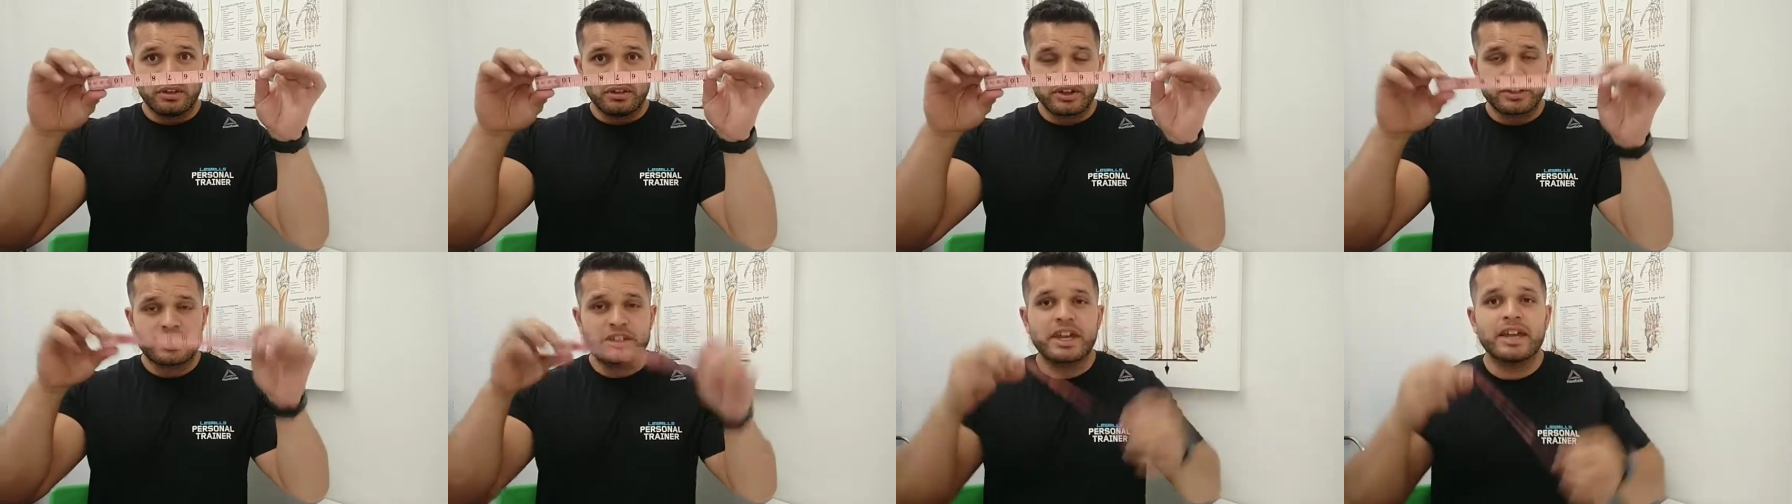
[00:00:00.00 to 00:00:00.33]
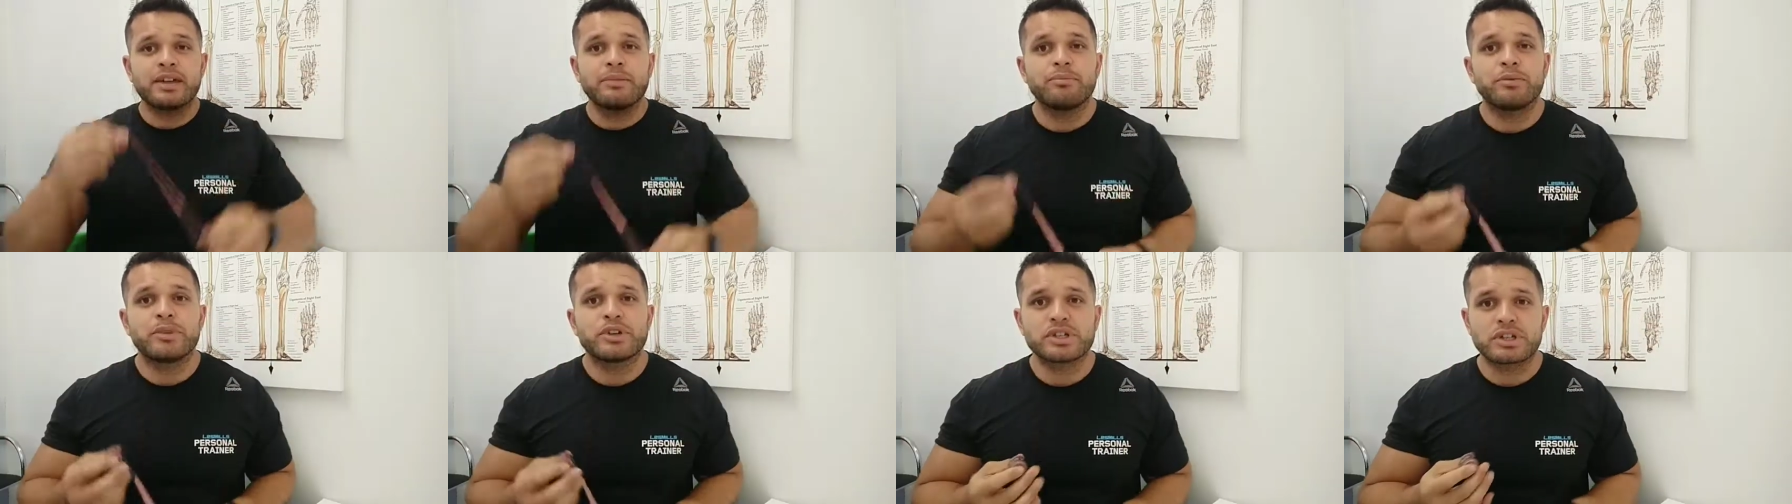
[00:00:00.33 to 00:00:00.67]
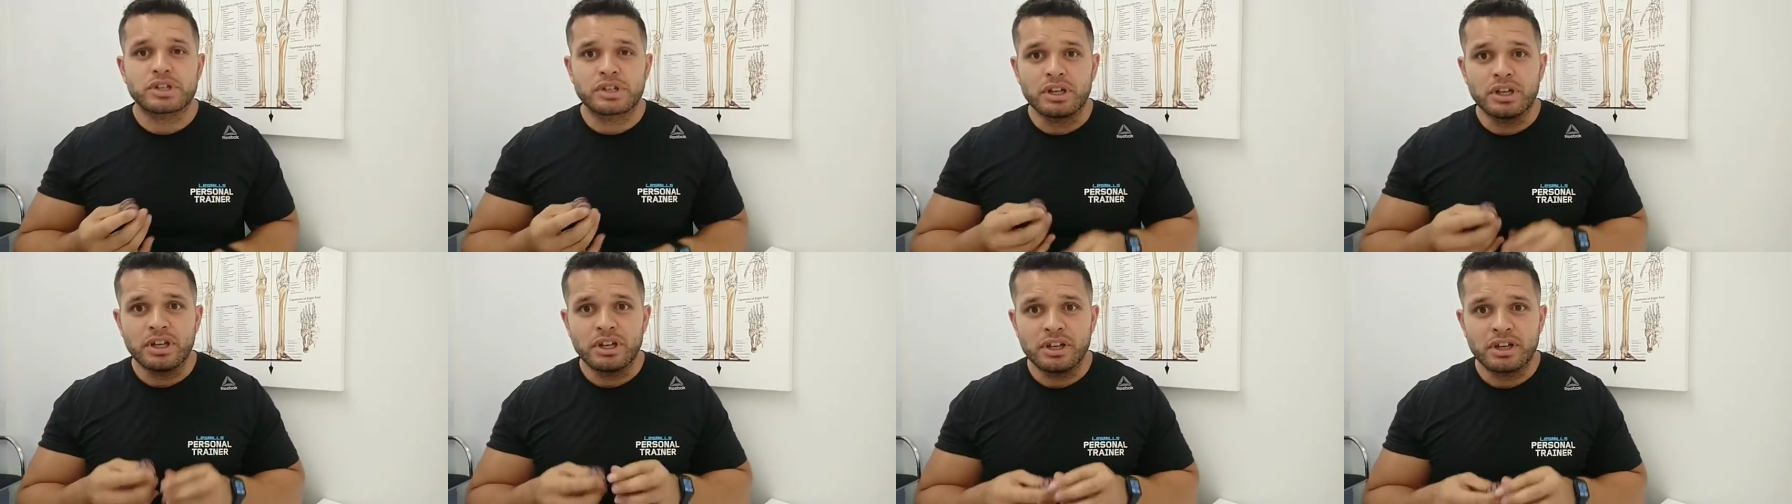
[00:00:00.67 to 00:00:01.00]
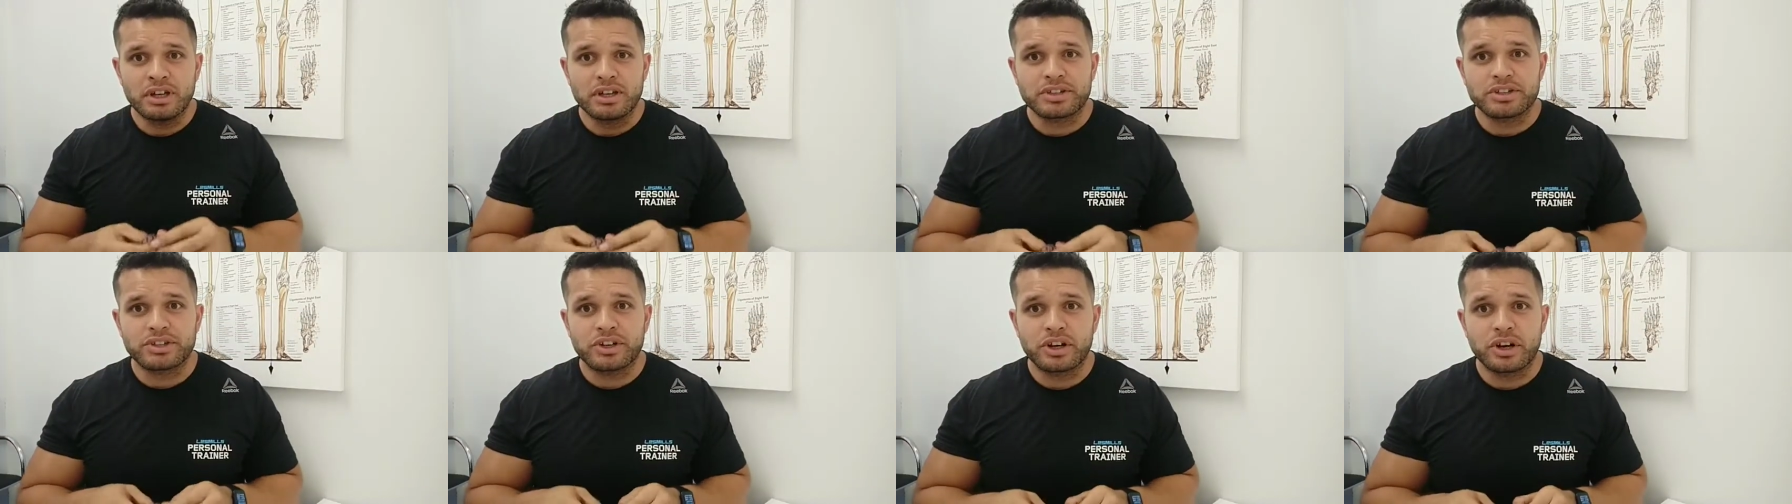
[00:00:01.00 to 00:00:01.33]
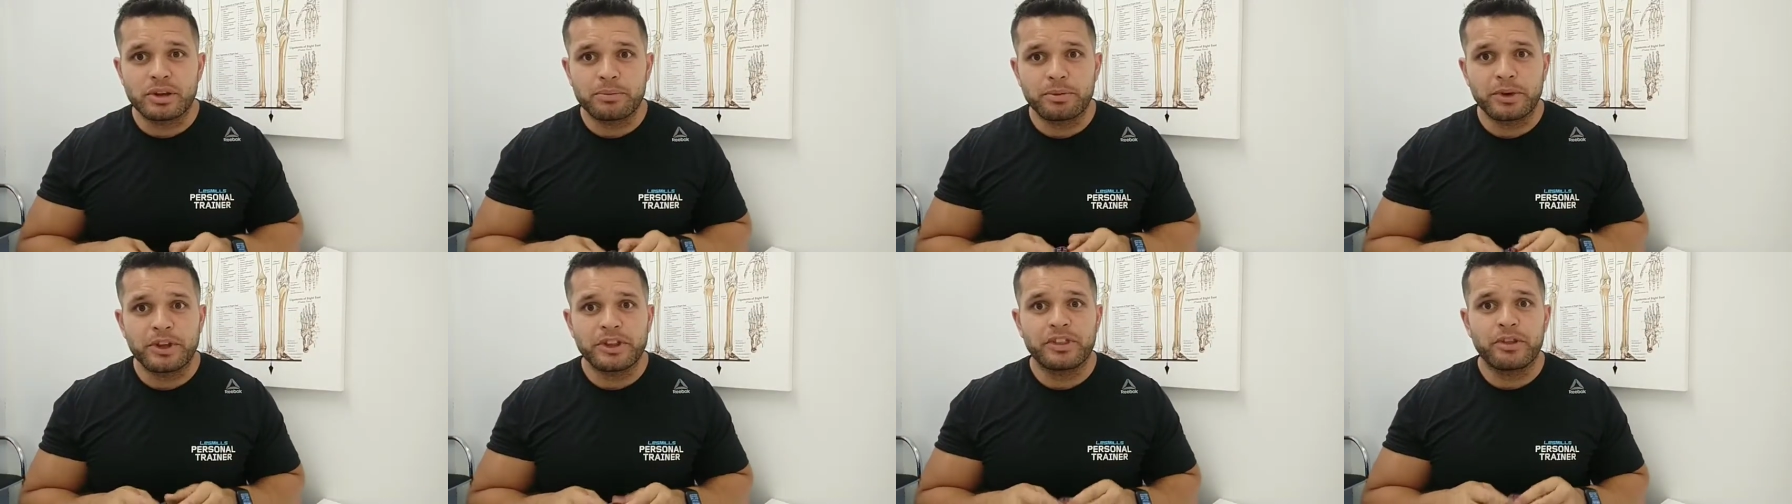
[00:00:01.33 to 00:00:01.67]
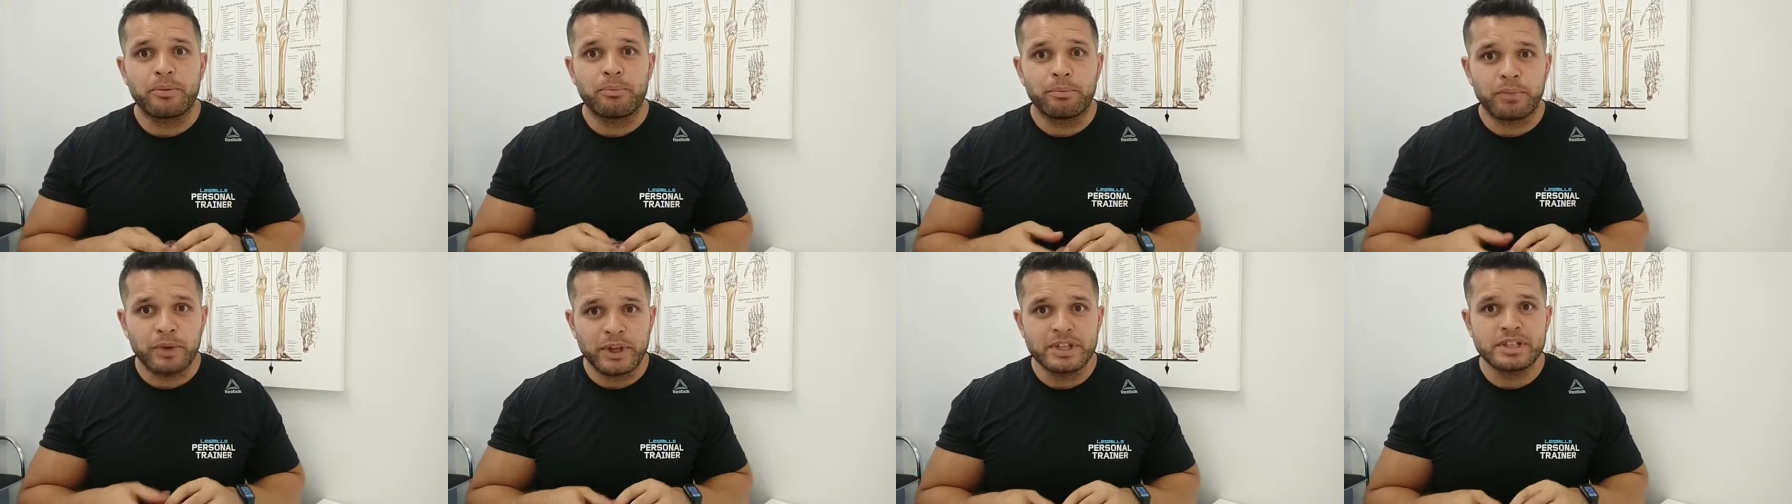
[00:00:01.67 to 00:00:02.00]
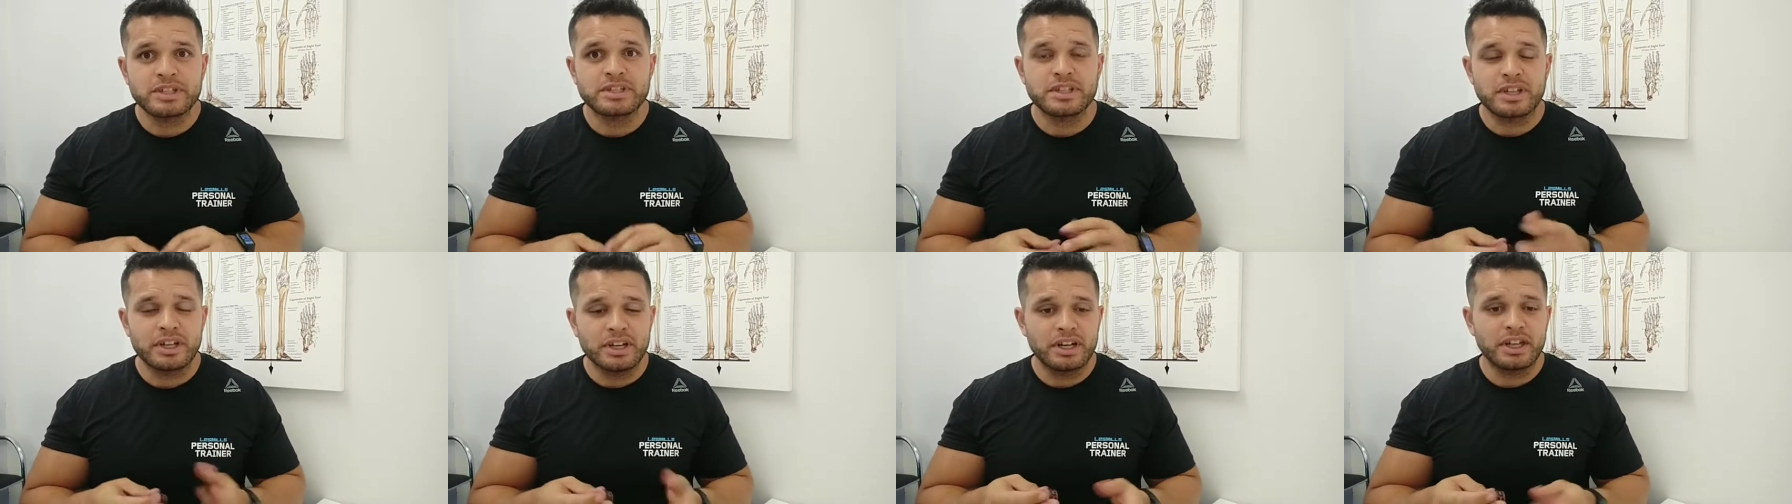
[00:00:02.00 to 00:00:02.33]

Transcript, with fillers: the tape measure is going to be the best